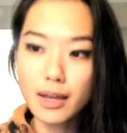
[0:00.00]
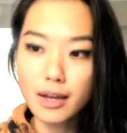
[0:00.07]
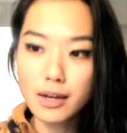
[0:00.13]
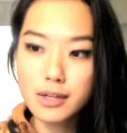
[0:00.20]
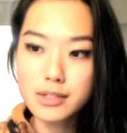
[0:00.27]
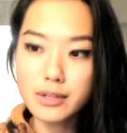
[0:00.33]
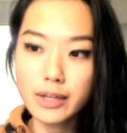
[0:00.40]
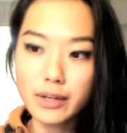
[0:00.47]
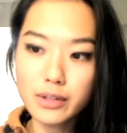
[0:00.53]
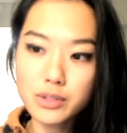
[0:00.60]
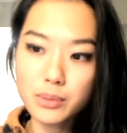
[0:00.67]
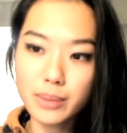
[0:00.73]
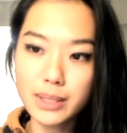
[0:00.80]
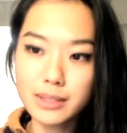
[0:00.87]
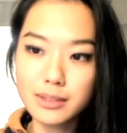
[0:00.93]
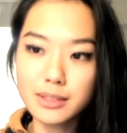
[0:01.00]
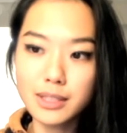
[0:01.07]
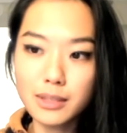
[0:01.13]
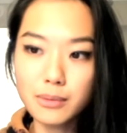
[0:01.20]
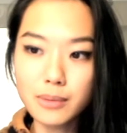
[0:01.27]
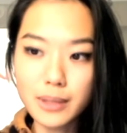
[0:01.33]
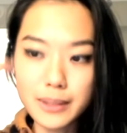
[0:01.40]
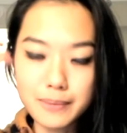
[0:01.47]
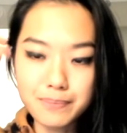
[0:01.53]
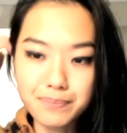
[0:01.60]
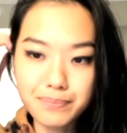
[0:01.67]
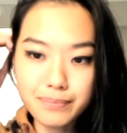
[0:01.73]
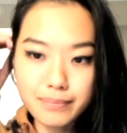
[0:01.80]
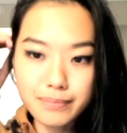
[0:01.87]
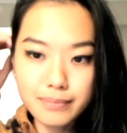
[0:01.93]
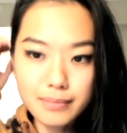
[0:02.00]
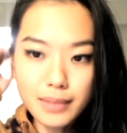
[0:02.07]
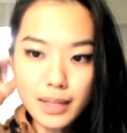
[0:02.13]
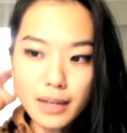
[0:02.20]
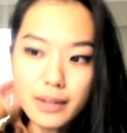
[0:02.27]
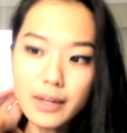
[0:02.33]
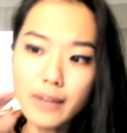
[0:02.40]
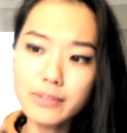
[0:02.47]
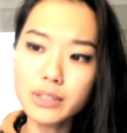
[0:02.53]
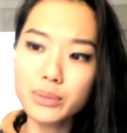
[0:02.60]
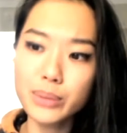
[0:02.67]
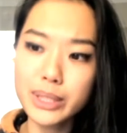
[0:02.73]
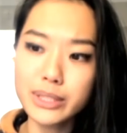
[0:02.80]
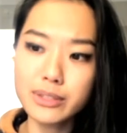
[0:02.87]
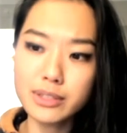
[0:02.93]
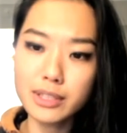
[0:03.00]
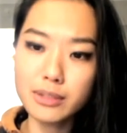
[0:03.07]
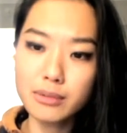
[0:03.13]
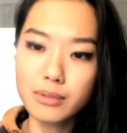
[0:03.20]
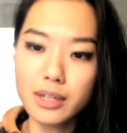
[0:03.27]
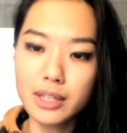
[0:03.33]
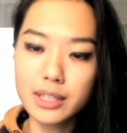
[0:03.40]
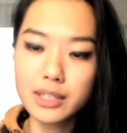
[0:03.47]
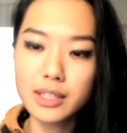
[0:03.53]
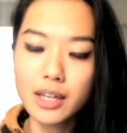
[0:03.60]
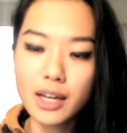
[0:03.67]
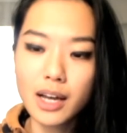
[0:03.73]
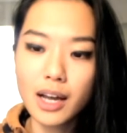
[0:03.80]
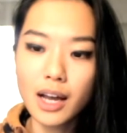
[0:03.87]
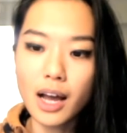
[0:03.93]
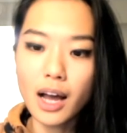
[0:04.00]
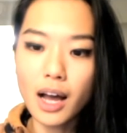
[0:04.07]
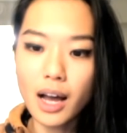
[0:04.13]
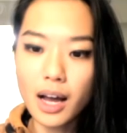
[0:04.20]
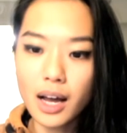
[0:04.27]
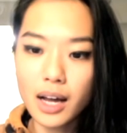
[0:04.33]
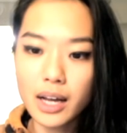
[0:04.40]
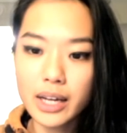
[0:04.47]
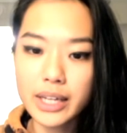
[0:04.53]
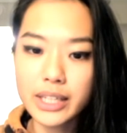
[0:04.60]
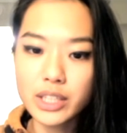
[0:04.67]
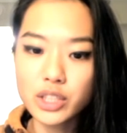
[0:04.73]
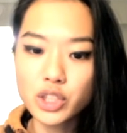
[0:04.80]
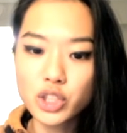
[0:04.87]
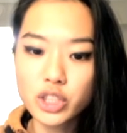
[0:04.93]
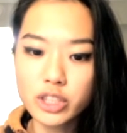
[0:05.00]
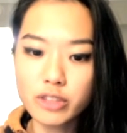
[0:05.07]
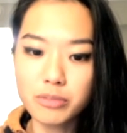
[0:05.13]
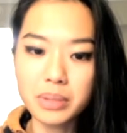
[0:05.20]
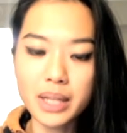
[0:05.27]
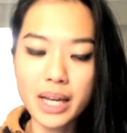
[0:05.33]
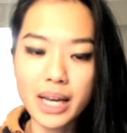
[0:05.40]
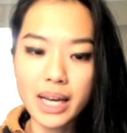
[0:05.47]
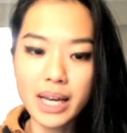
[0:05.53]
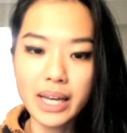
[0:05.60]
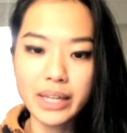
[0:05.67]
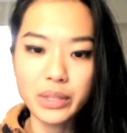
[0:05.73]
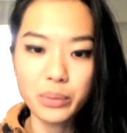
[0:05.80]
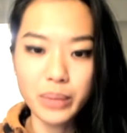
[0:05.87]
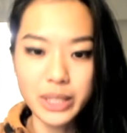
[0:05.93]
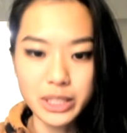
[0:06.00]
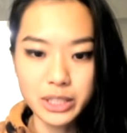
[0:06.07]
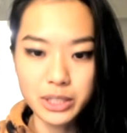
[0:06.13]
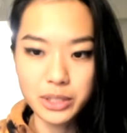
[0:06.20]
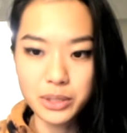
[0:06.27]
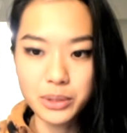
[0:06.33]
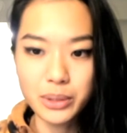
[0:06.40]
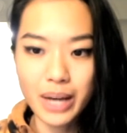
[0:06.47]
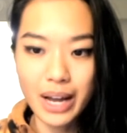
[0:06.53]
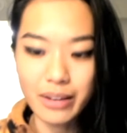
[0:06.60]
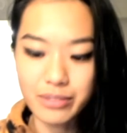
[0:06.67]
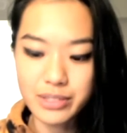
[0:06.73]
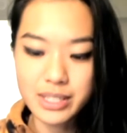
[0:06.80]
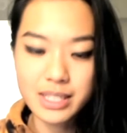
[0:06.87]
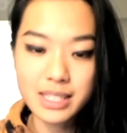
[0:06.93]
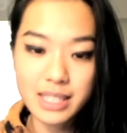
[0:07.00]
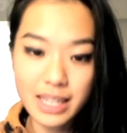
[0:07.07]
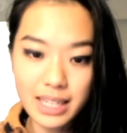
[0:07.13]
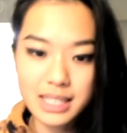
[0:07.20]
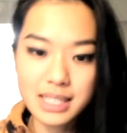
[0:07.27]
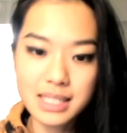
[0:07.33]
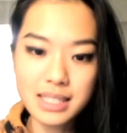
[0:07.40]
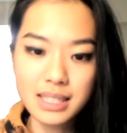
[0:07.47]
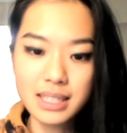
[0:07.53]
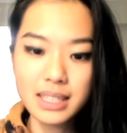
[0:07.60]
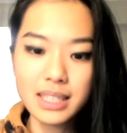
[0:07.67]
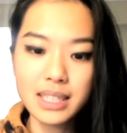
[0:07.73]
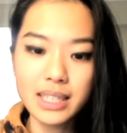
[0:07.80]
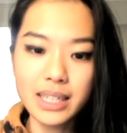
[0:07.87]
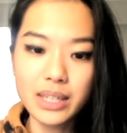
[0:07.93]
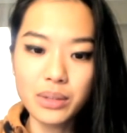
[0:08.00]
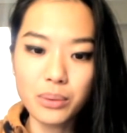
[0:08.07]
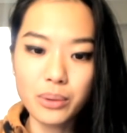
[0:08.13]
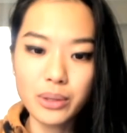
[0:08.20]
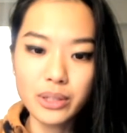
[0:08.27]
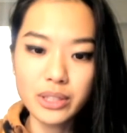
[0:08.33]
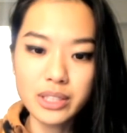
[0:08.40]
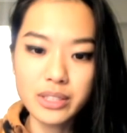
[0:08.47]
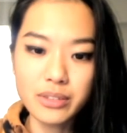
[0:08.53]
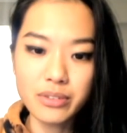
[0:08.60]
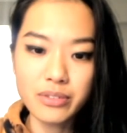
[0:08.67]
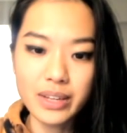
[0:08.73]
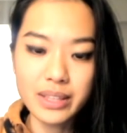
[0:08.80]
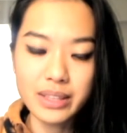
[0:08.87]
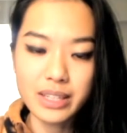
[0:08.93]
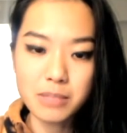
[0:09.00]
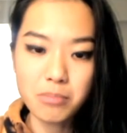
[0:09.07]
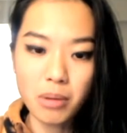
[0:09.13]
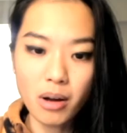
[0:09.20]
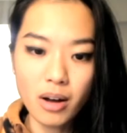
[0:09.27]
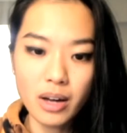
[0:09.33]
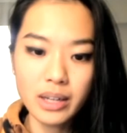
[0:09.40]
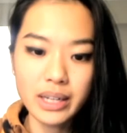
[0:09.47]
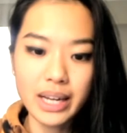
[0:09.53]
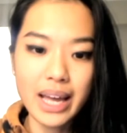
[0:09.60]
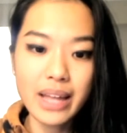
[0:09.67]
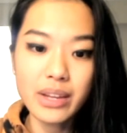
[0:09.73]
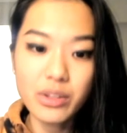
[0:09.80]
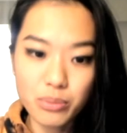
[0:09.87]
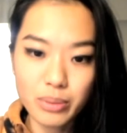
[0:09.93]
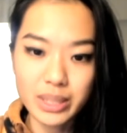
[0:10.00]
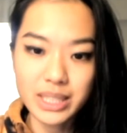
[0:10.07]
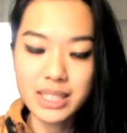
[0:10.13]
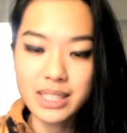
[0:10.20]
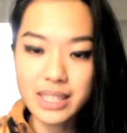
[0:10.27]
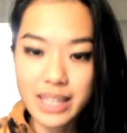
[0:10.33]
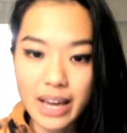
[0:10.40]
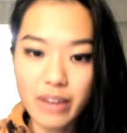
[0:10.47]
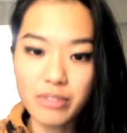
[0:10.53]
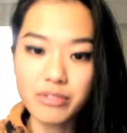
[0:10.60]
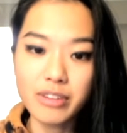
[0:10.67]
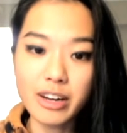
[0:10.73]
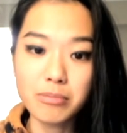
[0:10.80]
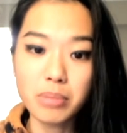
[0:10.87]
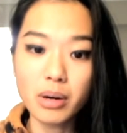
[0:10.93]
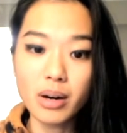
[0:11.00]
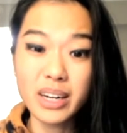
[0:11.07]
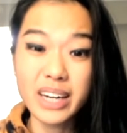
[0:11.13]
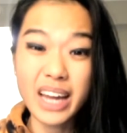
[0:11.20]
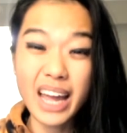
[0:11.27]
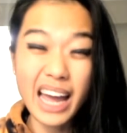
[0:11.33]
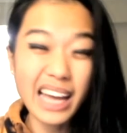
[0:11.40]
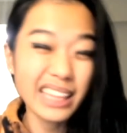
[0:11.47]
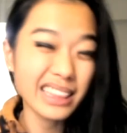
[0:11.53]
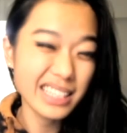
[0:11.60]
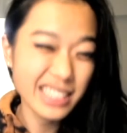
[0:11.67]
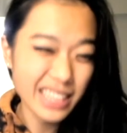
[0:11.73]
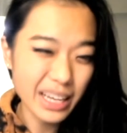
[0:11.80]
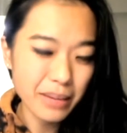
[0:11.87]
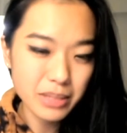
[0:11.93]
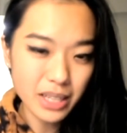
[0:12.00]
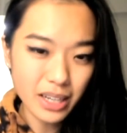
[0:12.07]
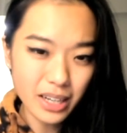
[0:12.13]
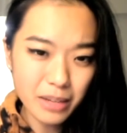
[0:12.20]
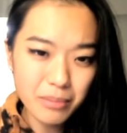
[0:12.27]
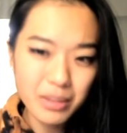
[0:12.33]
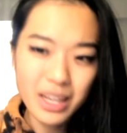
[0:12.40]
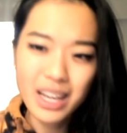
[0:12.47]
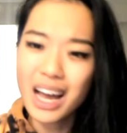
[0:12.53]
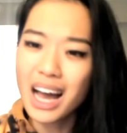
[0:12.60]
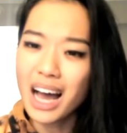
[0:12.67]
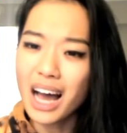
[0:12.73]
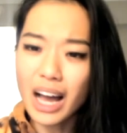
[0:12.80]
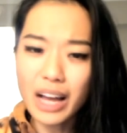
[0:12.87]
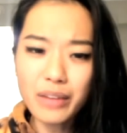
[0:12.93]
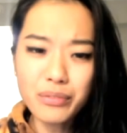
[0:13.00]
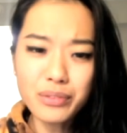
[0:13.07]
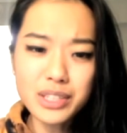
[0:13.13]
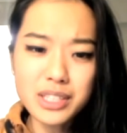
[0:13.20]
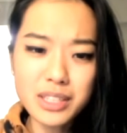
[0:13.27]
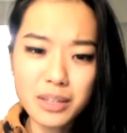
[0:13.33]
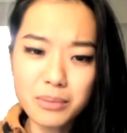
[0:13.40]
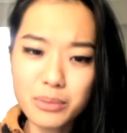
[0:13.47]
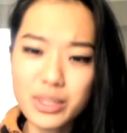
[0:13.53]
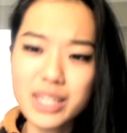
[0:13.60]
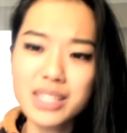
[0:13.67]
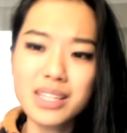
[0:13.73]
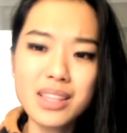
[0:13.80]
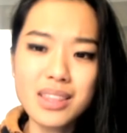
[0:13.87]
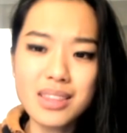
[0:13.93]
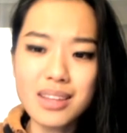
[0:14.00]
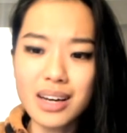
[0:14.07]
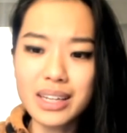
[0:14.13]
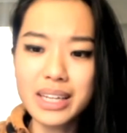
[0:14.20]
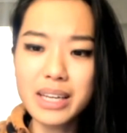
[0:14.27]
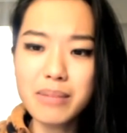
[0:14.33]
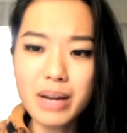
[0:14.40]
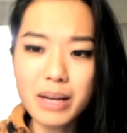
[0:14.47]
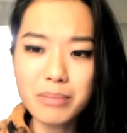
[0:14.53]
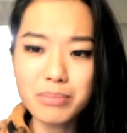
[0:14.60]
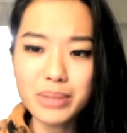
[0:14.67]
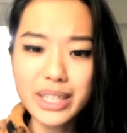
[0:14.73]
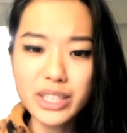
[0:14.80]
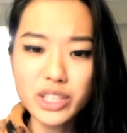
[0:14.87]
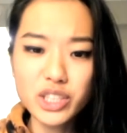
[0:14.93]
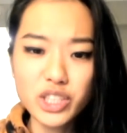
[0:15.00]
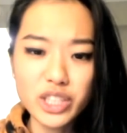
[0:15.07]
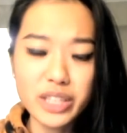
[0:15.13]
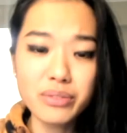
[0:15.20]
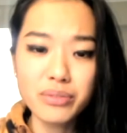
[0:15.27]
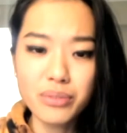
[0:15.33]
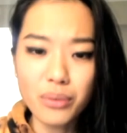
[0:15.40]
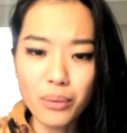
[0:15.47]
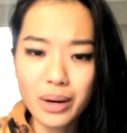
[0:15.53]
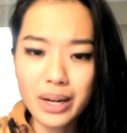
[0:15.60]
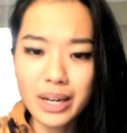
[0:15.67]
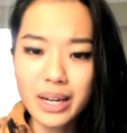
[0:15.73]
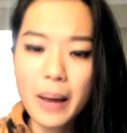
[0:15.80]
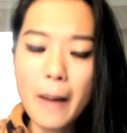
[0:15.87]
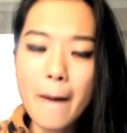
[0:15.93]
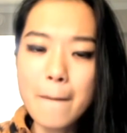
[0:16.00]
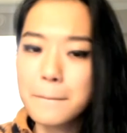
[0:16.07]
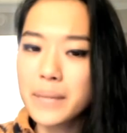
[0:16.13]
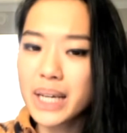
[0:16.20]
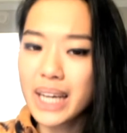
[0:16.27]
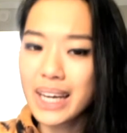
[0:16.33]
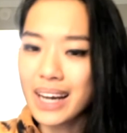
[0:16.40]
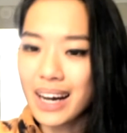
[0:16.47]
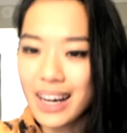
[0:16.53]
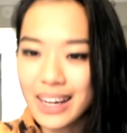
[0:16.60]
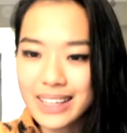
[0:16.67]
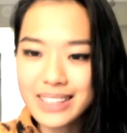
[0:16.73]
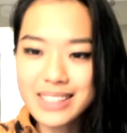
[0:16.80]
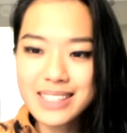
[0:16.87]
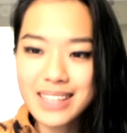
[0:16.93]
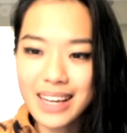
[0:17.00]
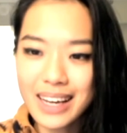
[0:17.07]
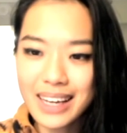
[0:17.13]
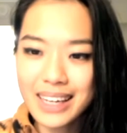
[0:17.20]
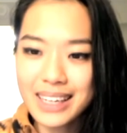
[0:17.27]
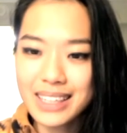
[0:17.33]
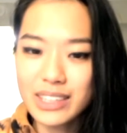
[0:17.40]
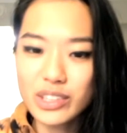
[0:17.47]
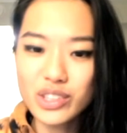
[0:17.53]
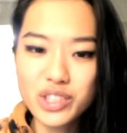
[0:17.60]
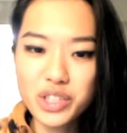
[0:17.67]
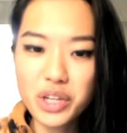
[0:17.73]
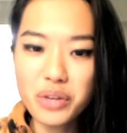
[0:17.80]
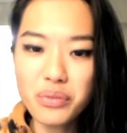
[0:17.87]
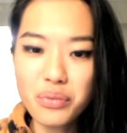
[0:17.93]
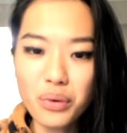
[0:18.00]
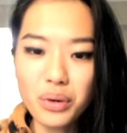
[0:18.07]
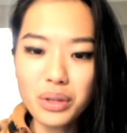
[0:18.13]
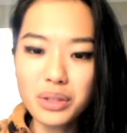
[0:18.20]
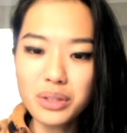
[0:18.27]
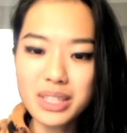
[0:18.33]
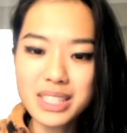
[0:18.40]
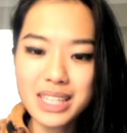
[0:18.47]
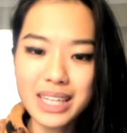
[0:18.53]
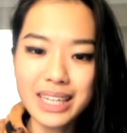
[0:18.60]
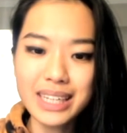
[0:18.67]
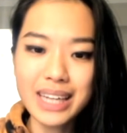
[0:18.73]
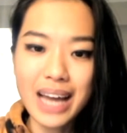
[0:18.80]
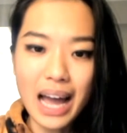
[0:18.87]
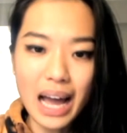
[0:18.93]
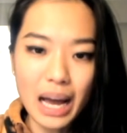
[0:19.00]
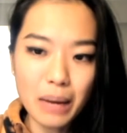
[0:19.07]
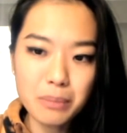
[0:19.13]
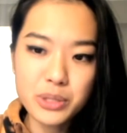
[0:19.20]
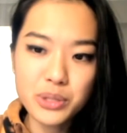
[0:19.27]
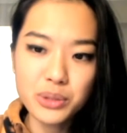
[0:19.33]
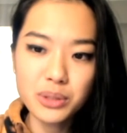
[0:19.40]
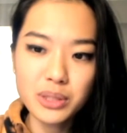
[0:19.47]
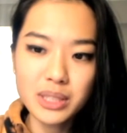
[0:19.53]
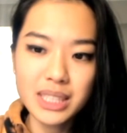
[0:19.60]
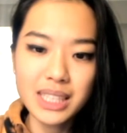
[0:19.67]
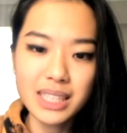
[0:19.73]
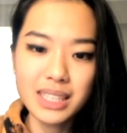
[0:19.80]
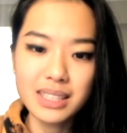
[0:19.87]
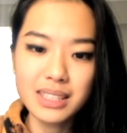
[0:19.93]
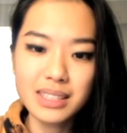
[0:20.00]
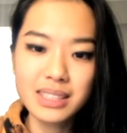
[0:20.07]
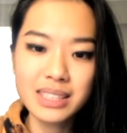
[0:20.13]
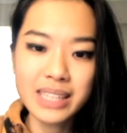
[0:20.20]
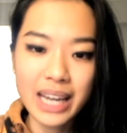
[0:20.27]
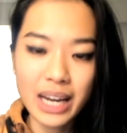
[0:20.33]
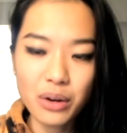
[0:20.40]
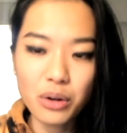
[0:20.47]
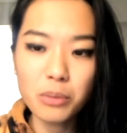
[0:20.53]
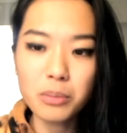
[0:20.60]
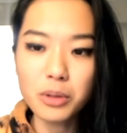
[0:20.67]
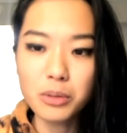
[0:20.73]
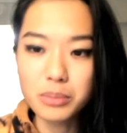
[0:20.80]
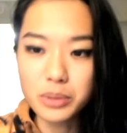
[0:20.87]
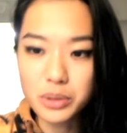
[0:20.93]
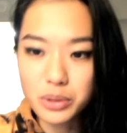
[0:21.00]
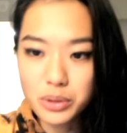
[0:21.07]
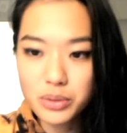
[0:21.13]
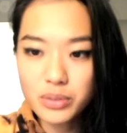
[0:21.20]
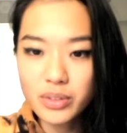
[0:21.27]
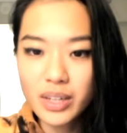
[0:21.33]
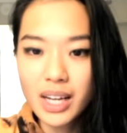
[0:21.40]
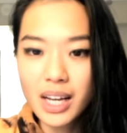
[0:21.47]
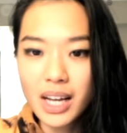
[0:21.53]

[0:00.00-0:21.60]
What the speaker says: So he goes queen to d1. And after queen to d1, I should have played queen to f6 in order to defend this pawn and threaten the f5 pawn at the same time. I, for some reason, thought he might play g4, but in hindsight, g4 looks like an absolutely terrible move.